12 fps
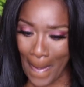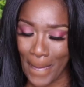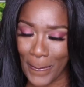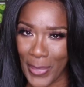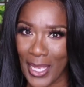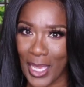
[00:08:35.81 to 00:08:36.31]

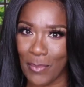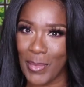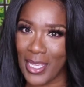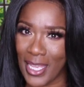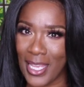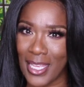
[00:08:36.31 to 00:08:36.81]
but
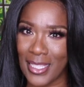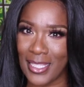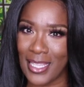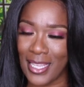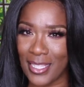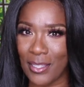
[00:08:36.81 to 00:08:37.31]
because
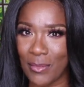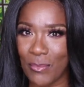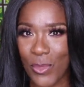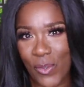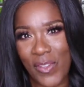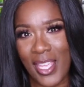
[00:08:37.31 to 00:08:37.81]
it's
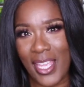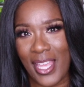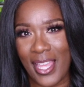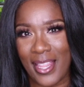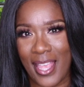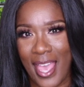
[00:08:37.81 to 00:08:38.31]
moving
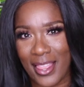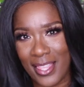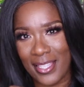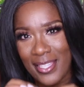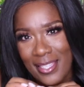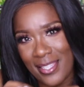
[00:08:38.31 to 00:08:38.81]
at
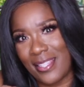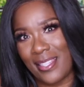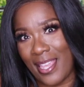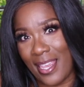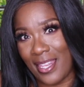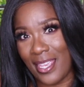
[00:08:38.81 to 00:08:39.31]
this
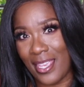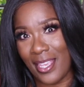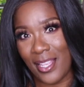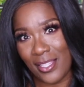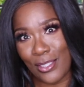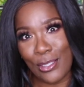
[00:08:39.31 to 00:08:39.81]

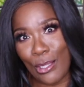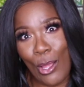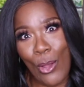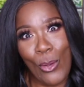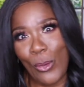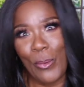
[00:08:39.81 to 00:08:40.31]
steady
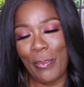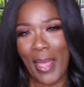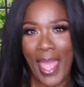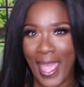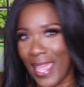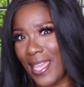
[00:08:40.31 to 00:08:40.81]
slow
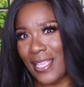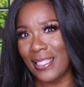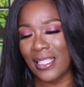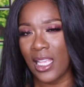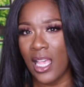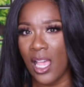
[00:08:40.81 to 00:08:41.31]

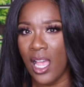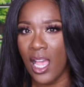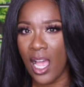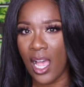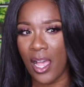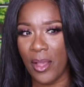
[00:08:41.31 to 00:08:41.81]
pace
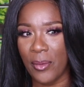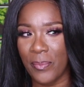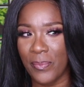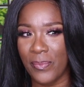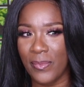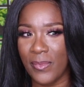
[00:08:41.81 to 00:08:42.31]

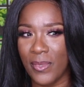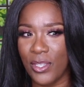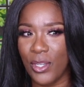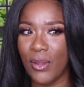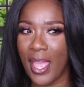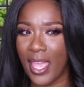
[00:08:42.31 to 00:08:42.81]
um,
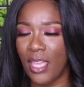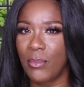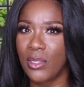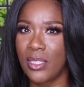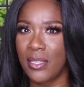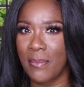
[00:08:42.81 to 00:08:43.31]
you're
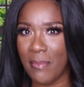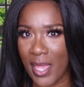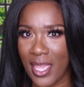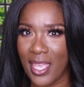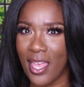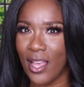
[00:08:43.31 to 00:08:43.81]
able to
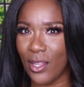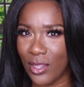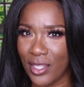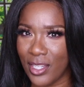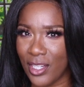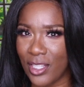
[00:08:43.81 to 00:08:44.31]
make
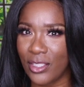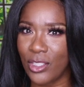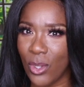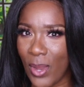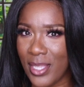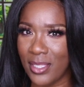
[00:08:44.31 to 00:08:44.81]
healthier
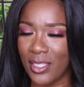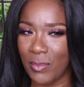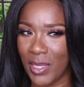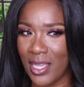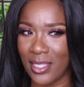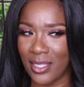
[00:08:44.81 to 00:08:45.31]
choices
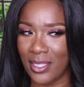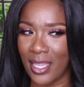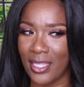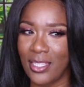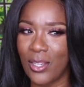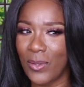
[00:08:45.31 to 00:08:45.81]
because it's
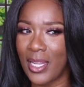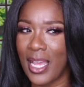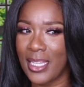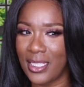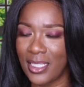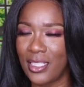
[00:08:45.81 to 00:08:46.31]
like, you know what, I
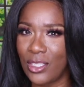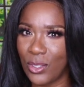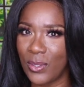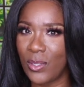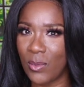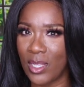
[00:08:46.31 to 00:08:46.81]
didn't do
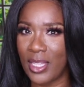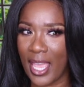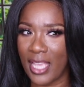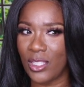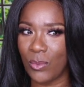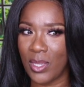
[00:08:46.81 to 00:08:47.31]
as well
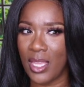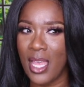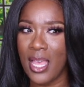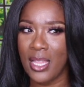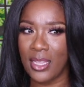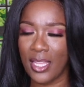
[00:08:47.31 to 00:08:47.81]
last week.
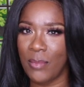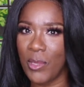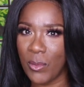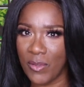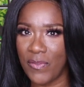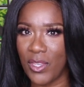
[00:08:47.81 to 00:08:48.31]
Let me
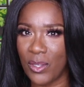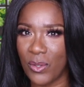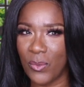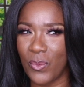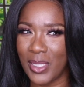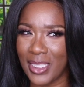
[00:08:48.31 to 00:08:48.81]

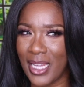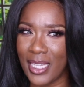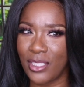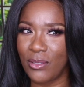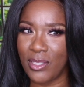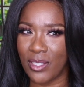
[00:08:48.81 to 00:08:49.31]
review what did I
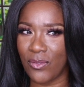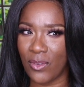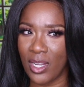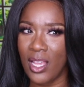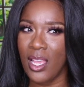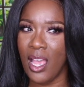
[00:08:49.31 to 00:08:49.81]
do
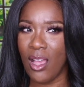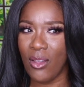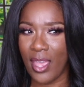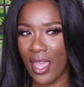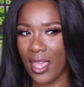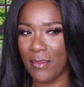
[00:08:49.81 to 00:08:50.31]
different.
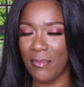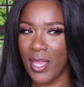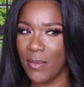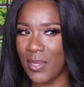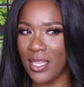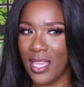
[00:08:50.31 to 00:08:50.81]
Okay,
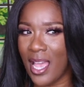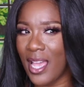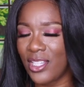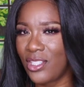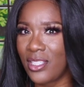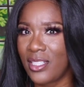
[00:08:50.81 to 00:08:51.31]
maybe I
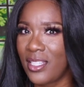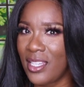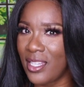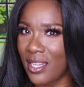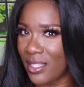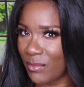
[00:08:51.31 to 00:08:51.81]
shouldn't
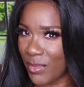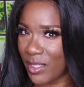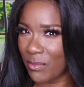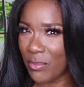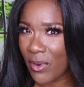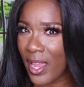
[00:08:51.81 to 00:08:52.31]
eat as
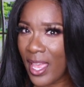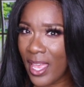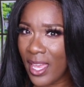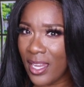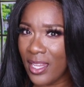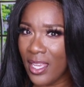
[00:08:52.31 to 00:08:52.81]
much
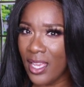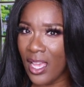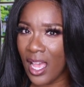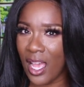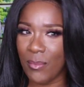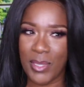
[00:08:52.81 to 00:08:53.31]
bread
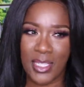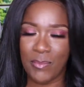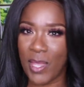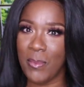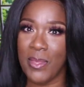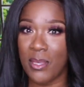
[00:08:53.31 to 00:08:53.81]
um, because
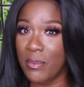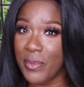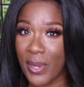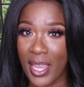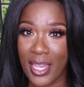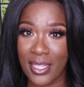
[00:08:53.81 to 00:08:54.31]
maybe the
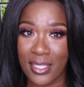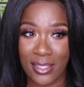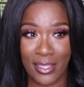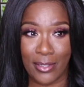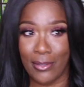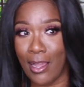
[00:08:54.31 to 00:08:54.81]
bread is,
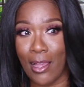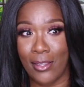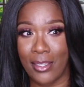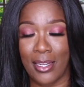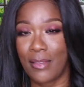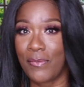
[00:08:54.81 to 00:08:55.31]
you know,
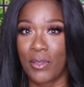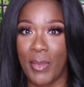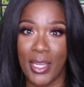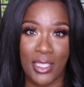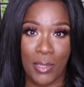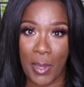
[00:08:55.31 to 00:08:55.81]
causing
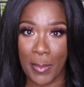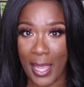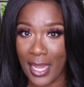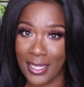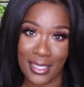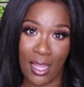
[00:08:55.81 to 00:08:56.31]
inflammation in my
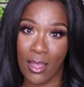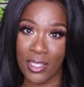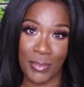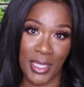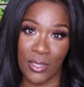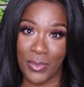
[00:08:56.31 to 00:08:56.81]
body and it's causing
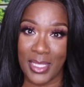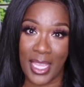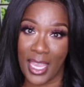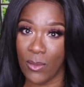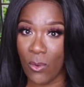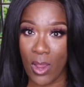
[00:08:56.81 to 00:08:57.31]
me to
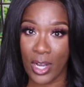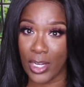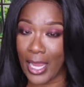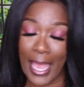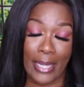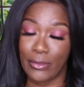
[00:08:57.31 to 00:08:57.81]
retain water.
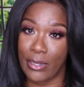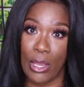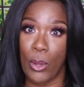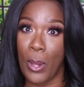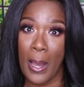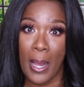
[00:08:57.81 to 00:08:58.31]
I don't
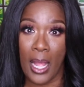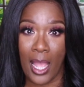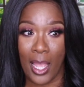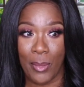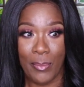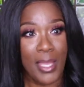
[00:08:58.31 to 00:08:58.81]
know.
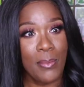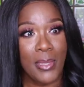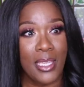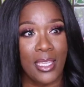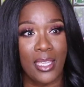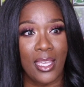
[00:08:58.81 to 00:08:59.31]
Um,
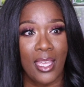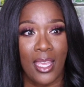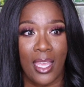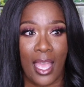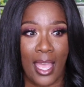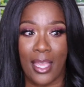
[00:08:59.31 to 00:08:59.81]
maybe
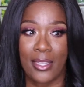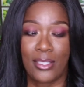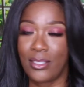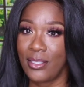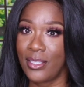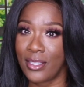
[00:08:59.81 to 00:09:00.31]
I
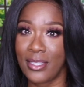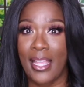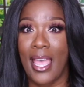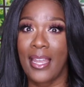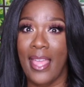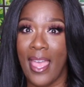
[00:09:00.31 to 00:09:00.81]
should just
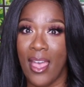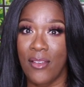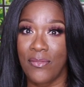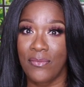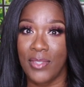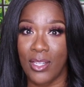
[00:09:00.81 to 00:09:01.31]
not
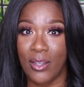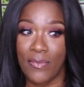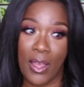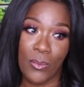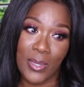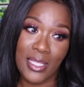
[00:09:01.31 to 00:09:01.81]
have, you know, if
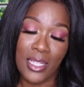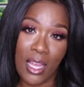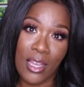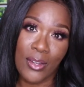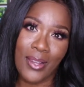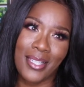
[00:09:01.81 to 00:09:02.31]
I wasn't
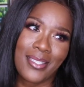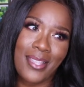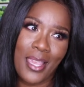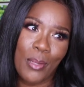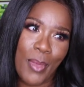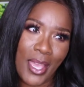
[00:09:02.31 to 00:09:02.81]
hungry, I just
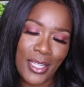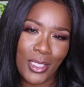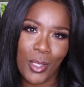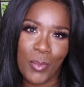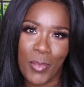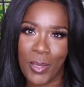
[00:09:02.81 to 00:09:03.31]
ate a bag of
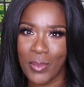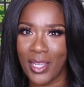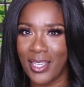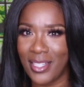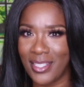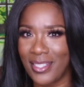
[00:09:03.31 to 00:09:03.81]
chips. Maybe I
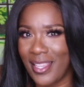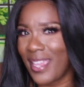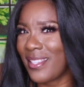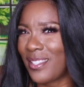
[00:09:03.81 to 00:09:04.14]
could have just ate